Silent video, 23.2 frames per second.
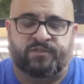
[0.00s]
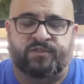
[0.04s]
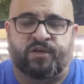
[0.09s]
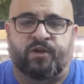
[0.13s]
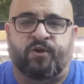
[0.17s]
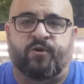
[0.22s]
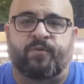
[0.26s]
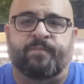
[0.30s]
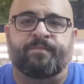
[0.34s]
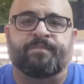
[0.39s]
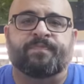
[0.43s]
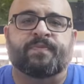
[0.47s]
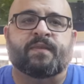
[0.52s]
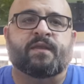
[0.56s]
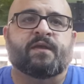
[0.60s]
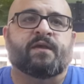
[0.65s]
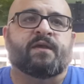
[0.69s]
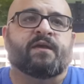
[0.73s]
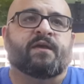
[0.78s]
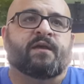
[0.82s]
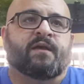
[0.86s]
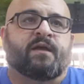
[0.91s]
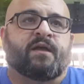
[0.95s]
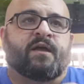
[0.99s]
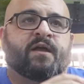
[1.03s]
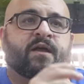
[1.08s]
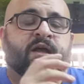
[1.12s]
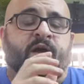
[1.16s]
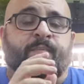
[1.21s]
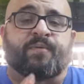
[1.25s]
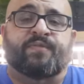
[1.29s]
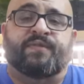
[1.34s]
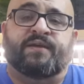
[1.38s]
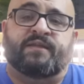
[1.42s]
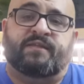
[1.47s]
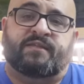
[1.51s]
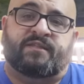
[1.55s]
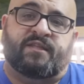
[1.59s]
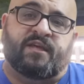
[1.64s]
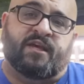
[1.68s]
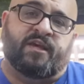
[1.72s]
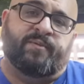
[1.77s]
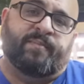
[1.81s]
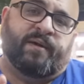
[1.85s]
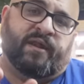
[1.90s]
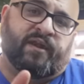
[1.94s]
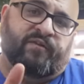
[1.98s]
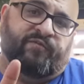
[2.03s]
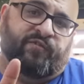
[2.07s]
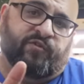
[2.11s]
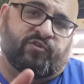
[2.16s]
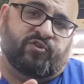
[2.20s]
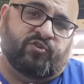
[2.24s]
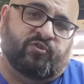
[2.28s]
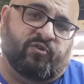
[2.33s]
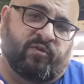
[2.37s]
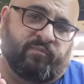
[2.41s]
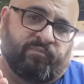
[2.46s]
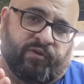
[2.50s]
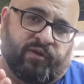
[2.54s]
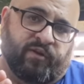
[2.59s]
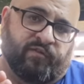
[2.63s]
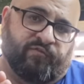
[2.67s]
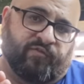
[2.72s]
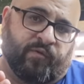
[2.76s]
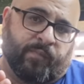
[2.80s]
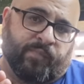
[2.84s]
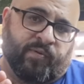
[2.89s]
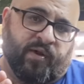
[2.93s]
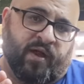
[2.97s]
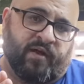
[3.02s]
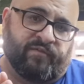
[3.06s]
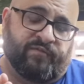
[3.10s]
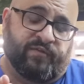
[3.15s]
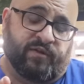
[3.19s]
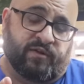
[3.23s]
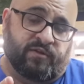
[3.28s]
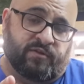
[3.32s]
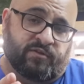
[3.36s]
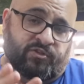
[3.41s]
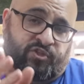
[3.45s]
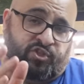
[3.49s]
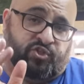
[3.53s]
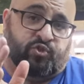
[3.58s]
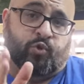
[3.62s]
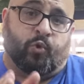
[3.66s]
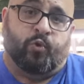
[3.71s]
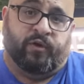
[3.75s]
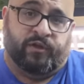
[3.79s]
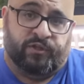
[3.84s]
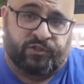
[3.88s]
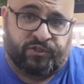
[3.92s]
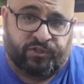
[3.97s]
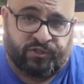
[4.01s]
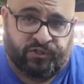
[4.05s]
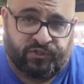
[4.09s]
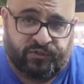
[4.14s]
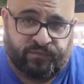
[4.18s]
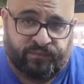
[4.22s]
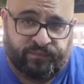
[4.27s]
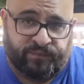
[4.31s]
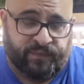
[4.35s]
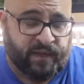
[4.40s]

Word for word: So a couple of things to think about if you're doing breeding for profit. Storage.